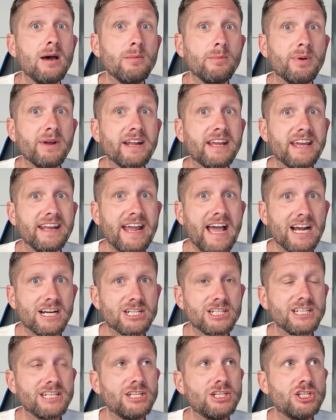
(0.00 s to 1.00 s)
but it can
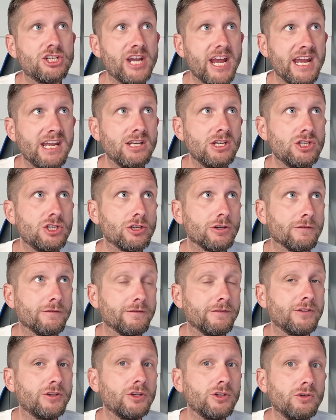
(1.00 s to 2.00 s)
actually change your
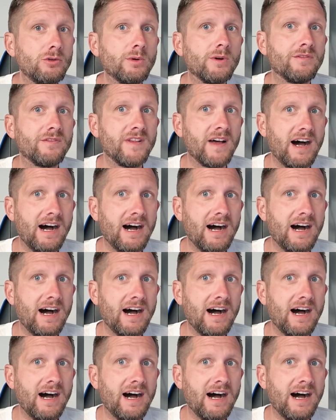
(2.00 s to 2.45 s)
view of the